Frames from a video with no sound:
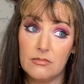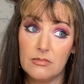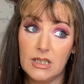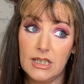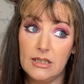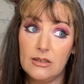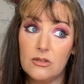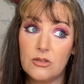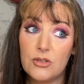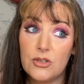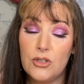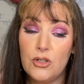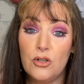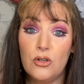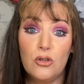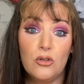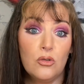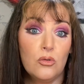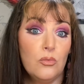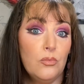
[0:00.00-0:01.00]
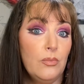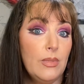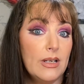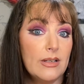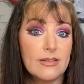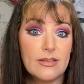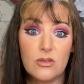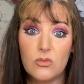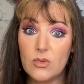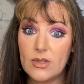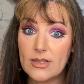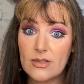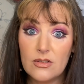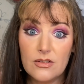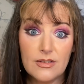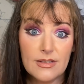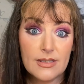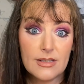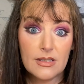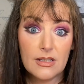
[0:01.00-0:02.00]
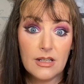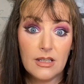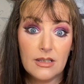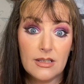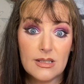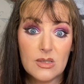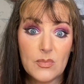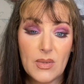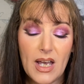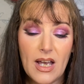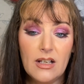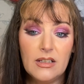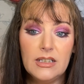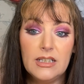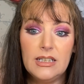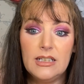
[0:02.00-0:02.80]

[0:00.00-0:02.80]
Like, there's no bells and whistles in this palette.